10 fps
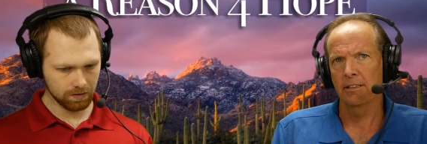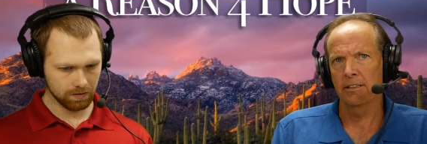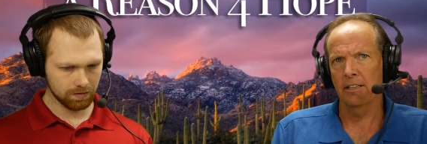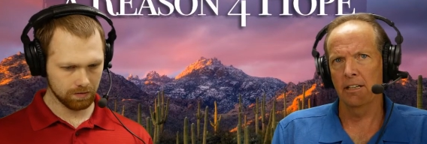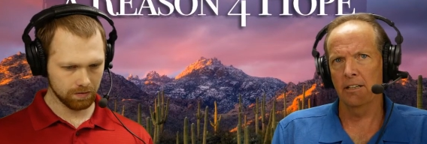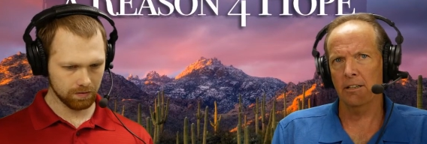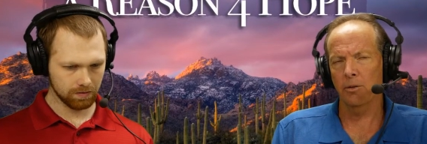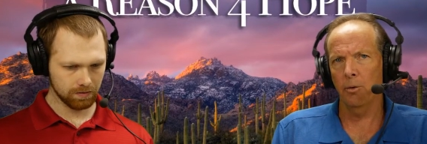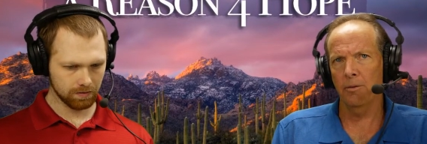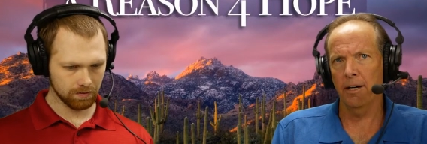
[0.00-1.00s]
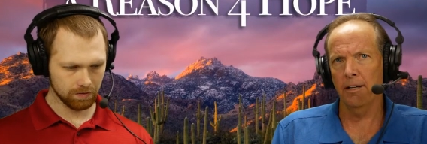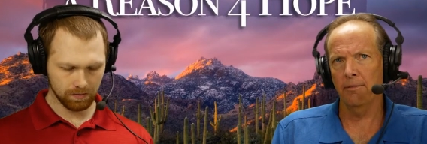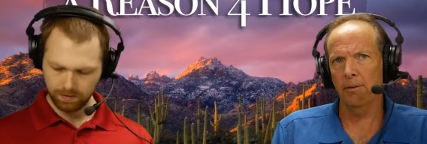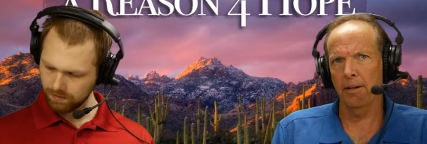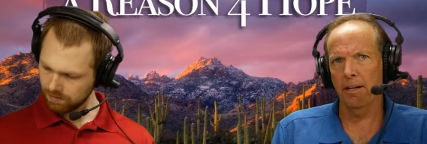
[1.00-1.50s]
Speaker 1: On a cold night,
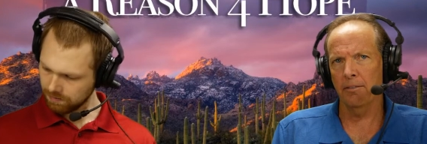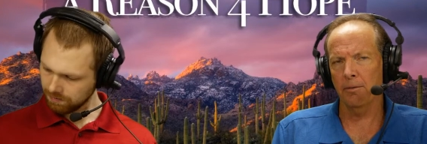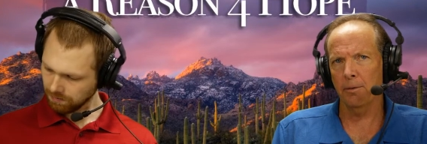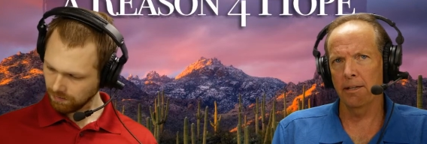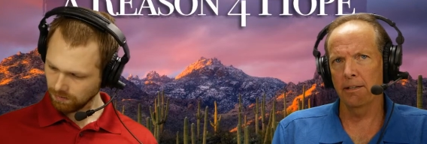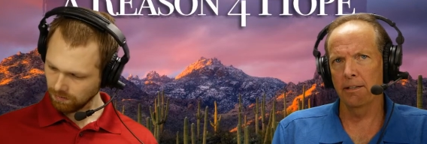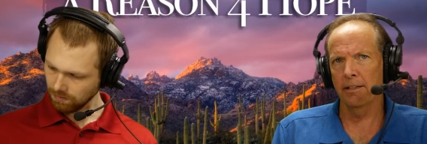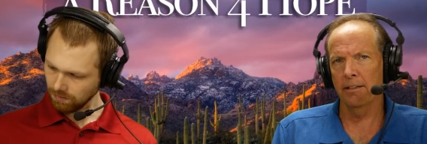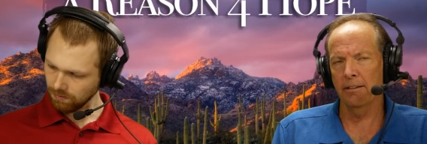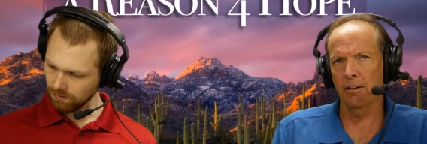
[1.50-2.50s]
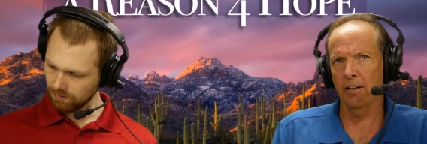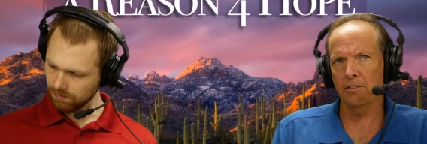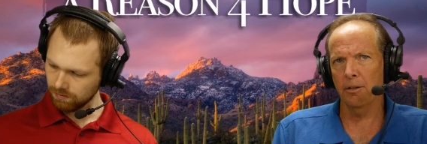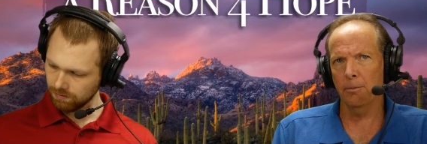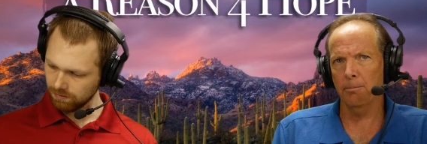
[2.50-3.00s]
if you have three
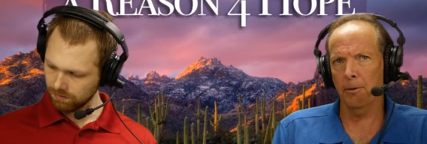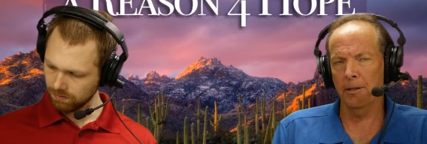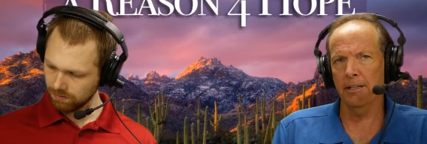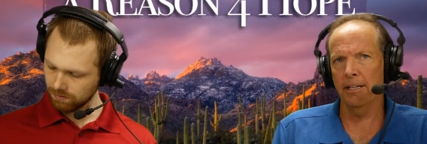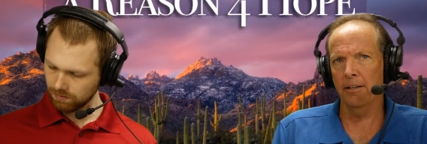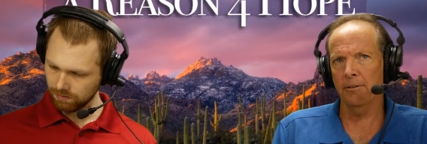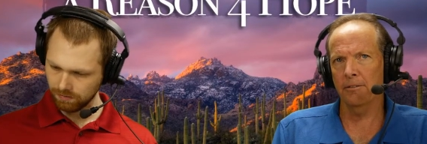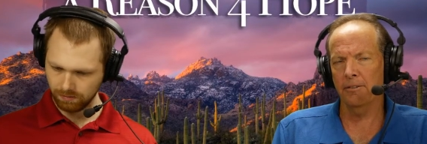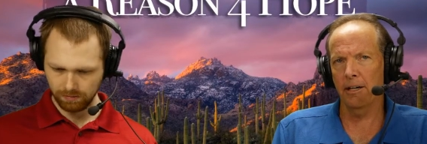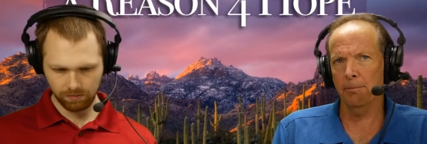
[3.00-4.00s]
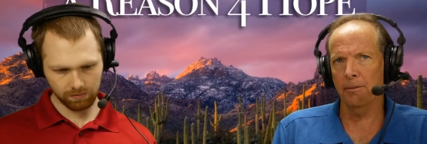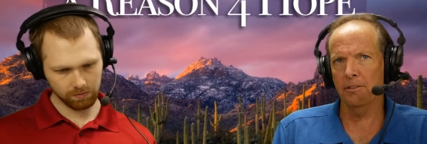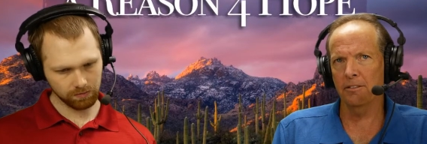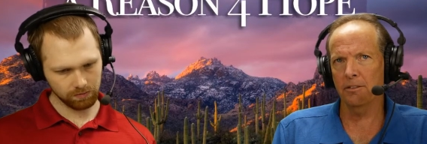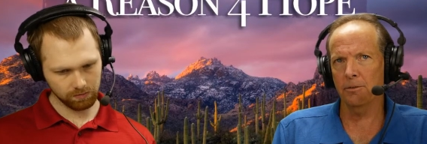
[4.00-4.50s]
logs that are burning together in the
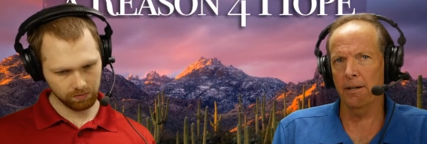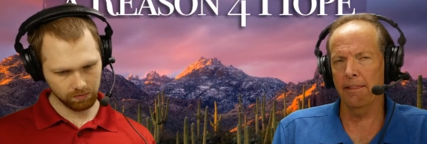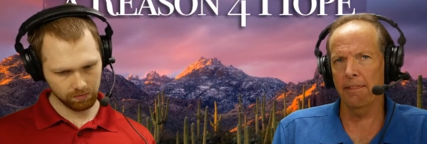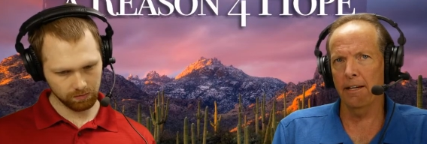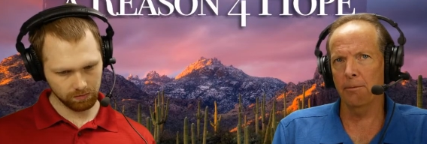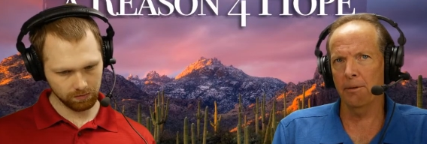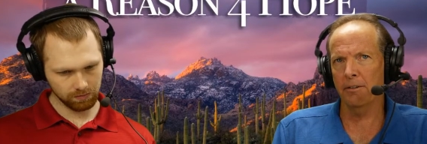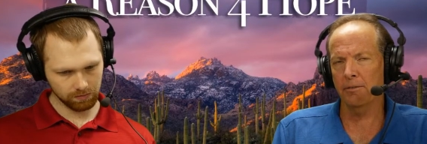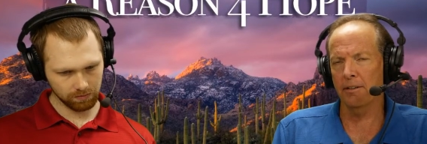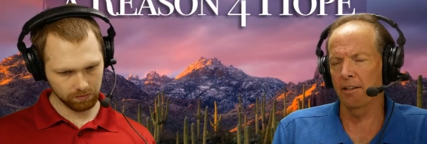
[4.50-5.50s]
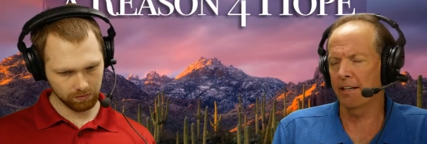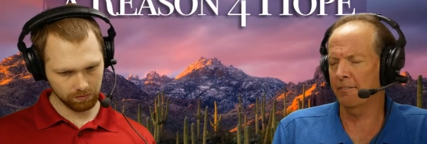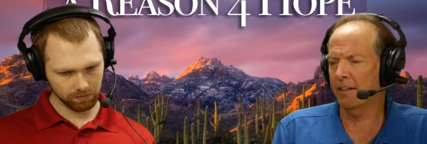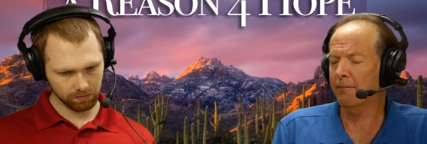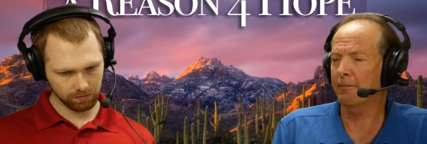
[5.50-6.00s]
fireplace, it's a great thing. It brings a lot
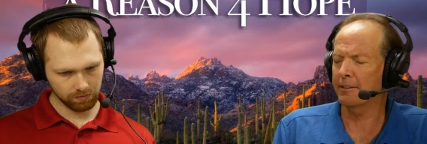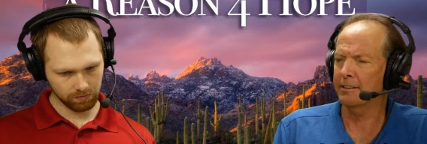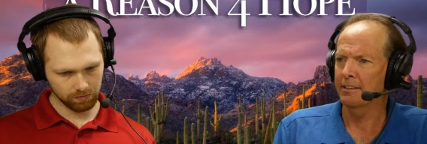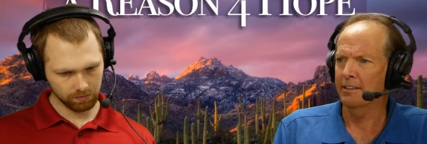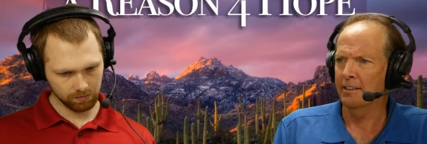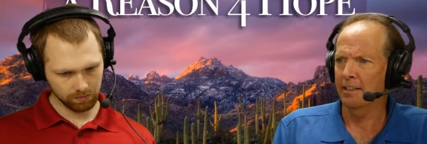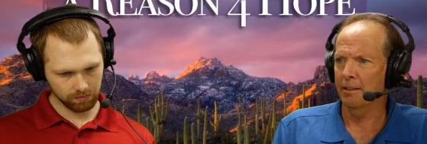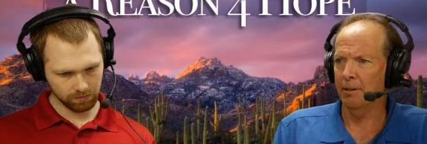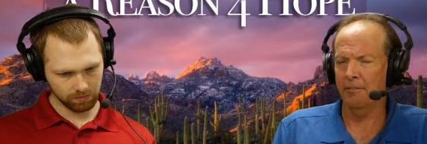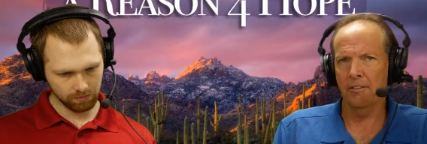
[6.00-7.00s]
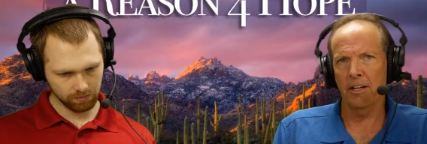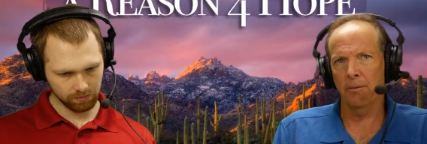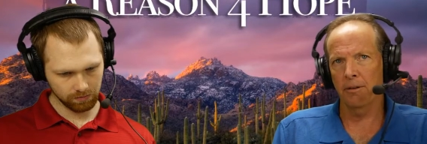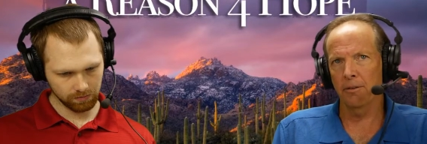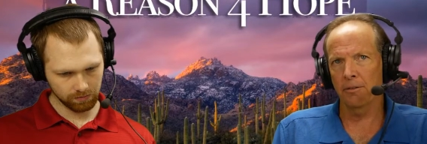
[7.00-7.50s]
of comfort. But if you take
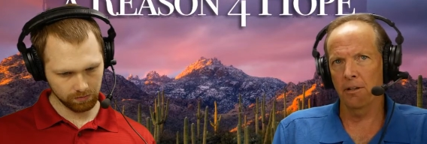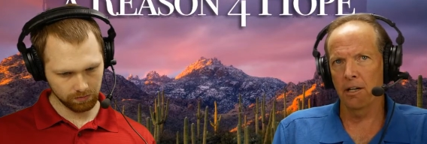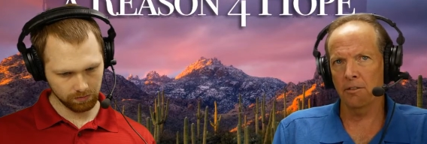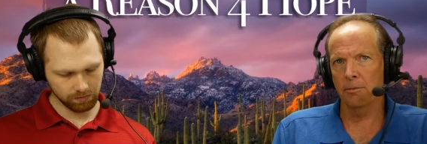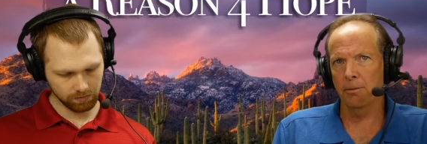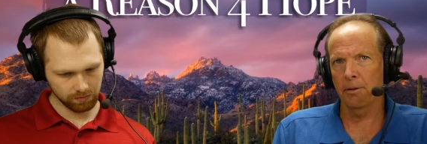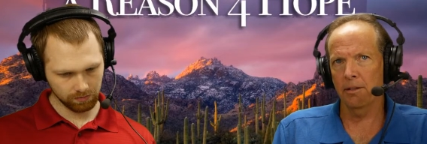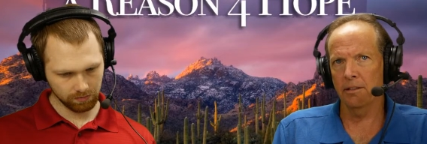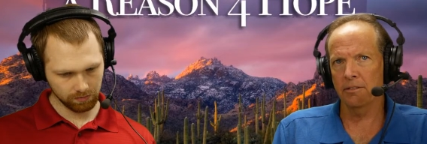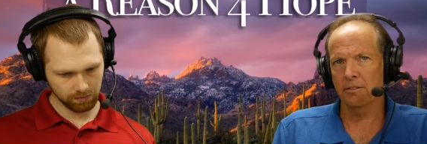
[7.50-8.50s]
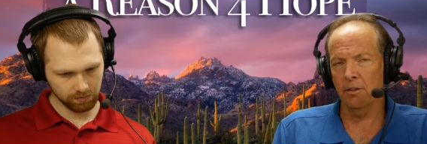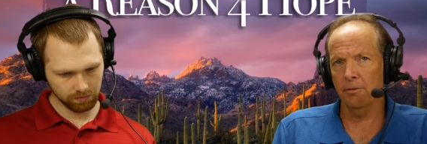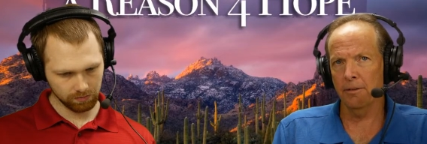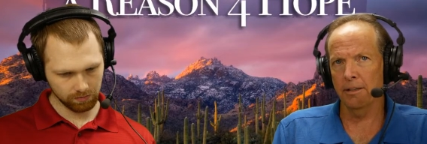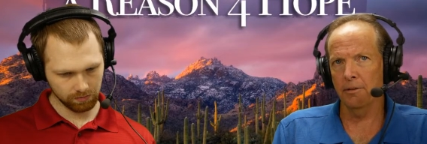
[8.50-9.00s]
one of those logs and put it on the
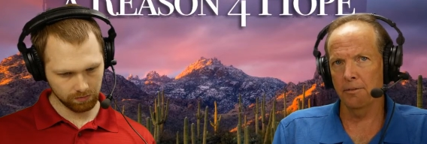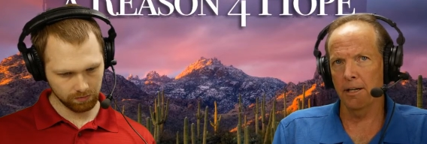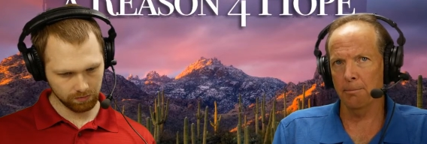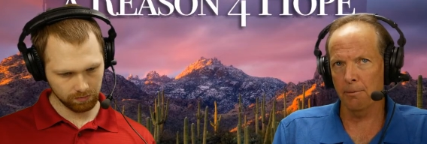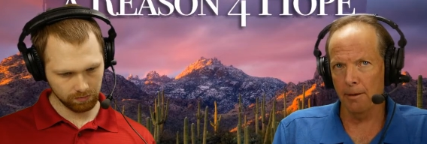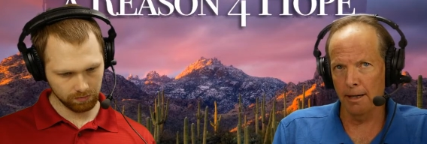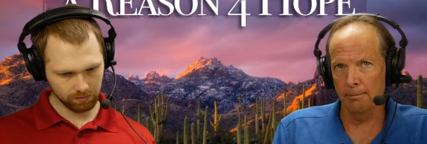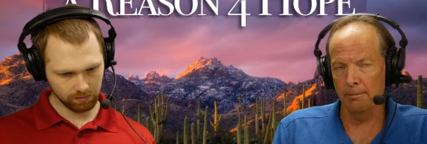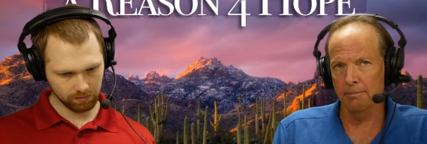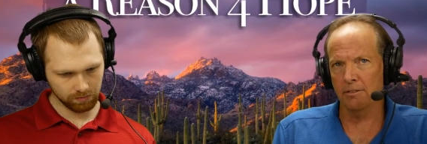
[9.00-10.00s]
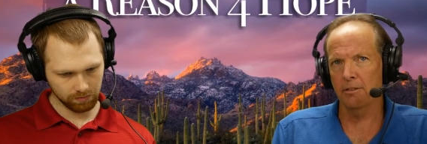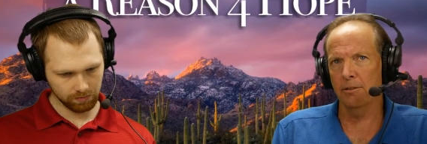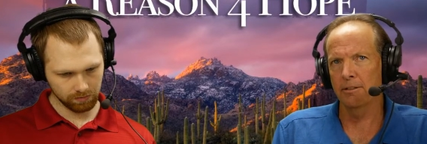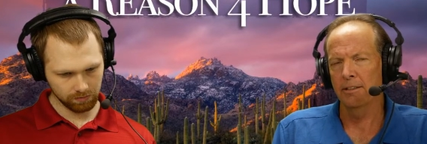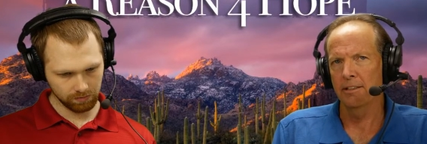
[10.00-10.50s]
sofa, you've got a problem.
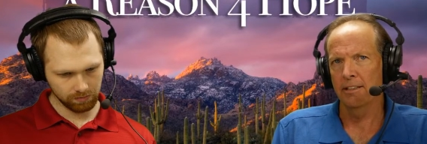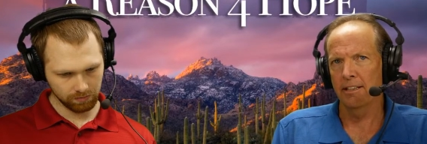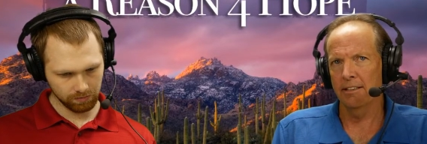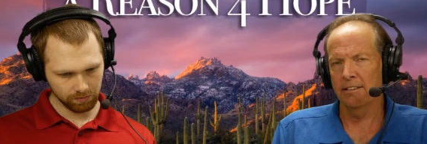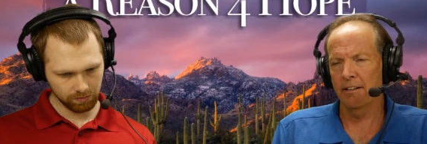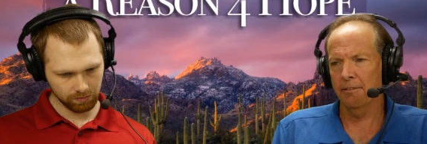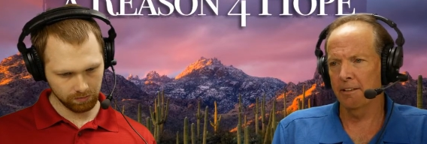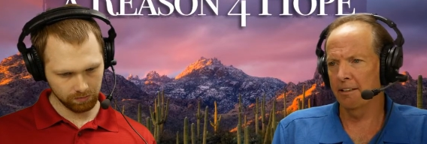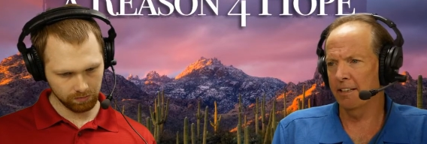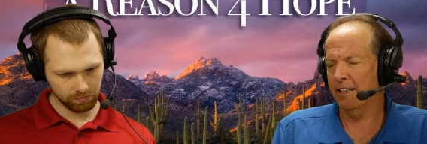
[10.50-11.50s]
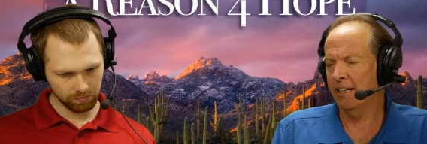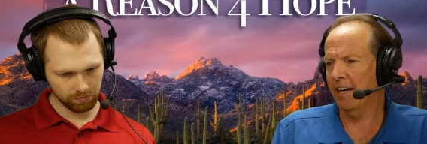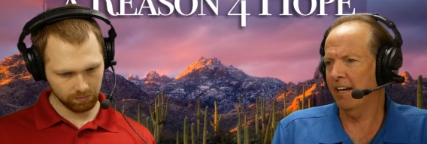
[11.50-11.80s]
So definitely